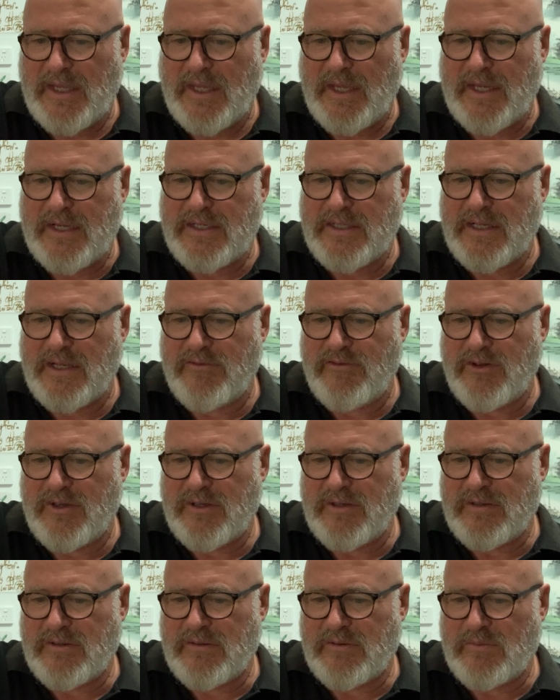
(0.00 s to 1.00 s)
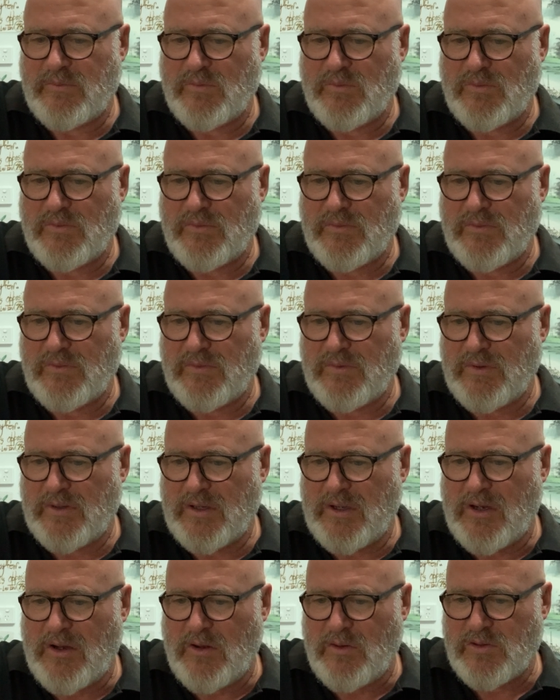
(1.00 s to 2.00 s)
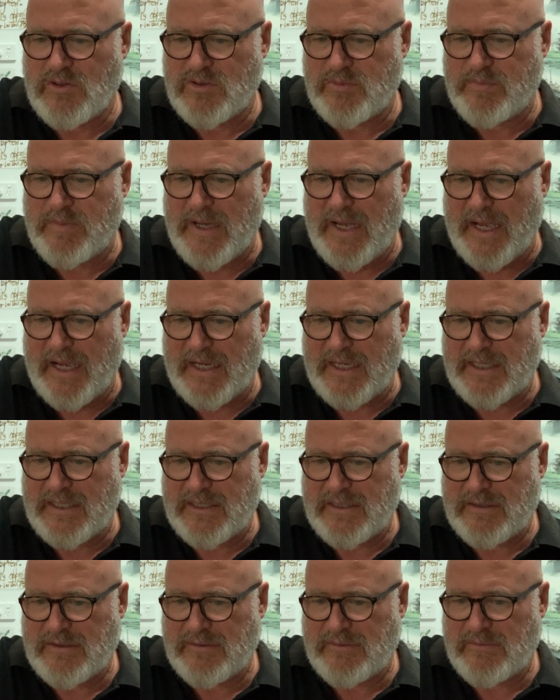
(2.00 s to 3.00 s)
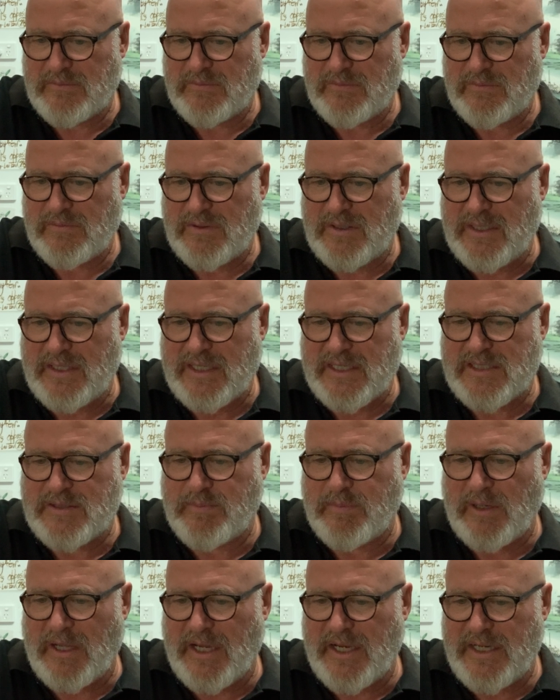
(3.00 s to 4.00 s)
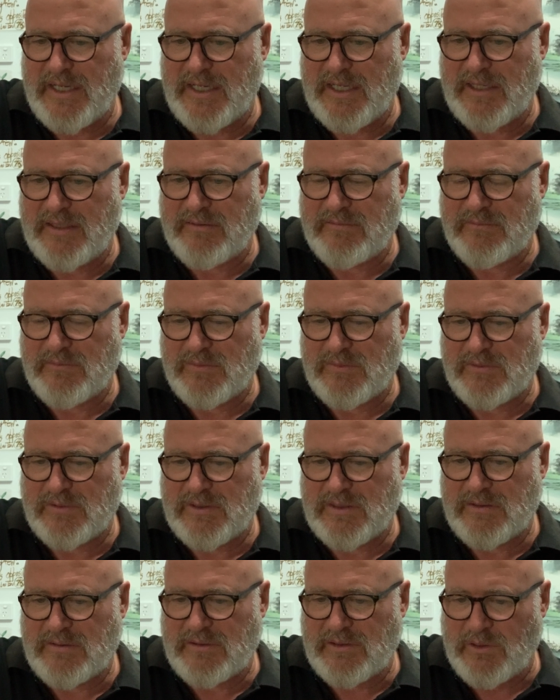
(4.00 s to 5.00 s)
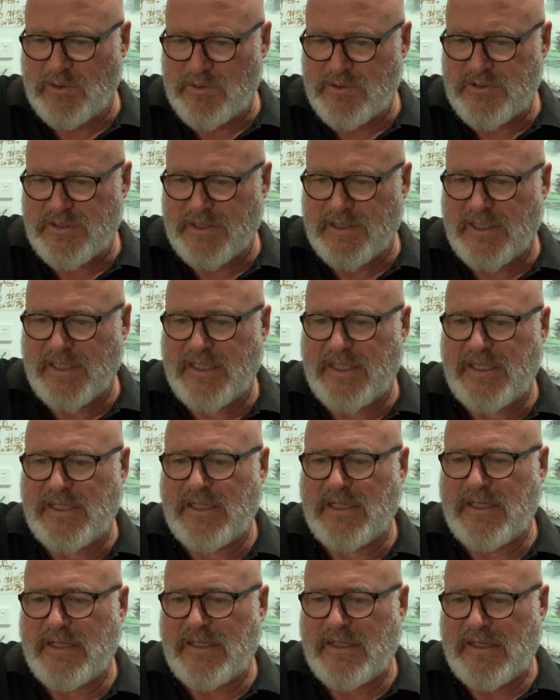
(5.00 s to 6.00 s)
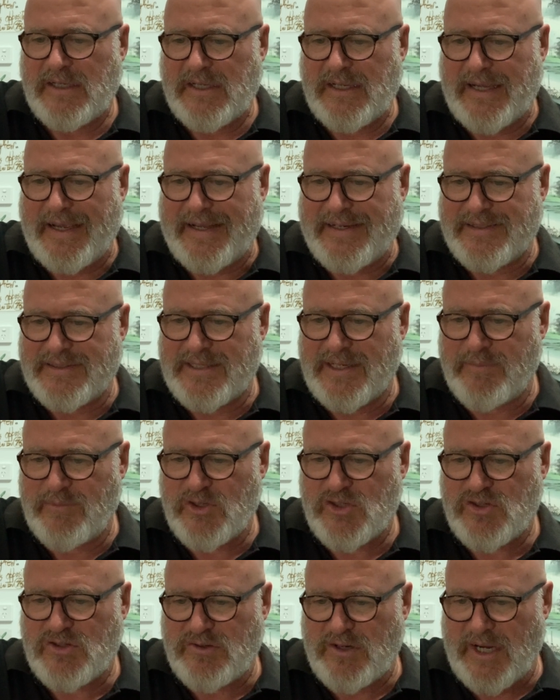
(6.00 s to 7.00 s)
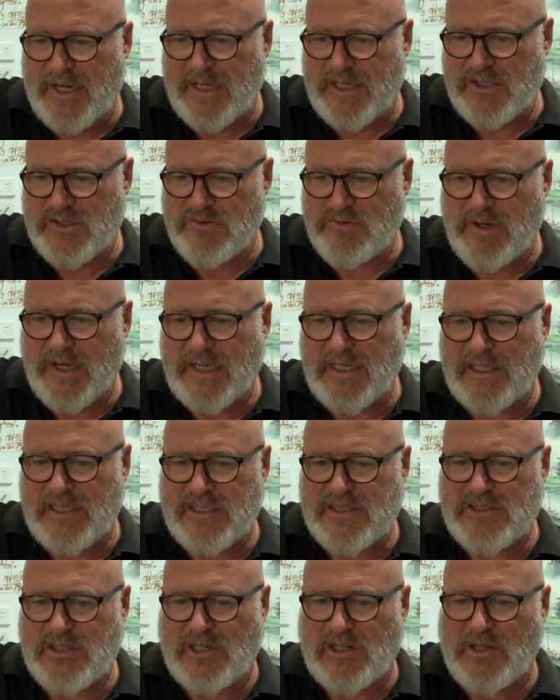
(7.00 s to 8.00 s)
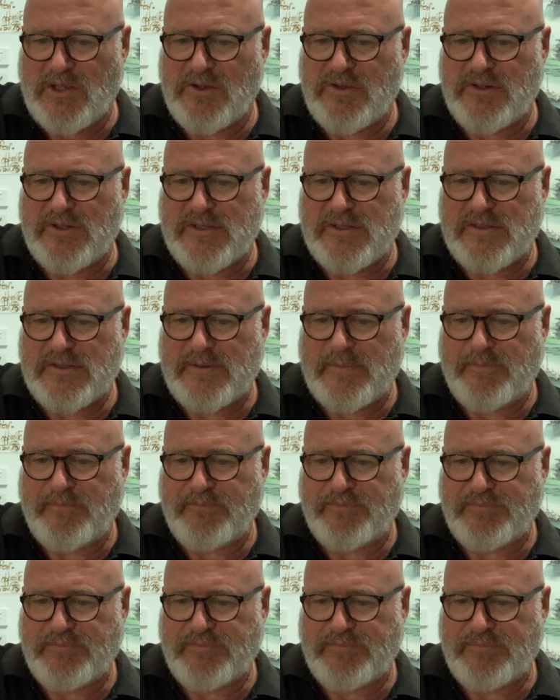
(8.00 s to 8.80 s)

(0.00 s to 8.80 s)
He never holds back in explaining lucidly and demonstrating directly to learners.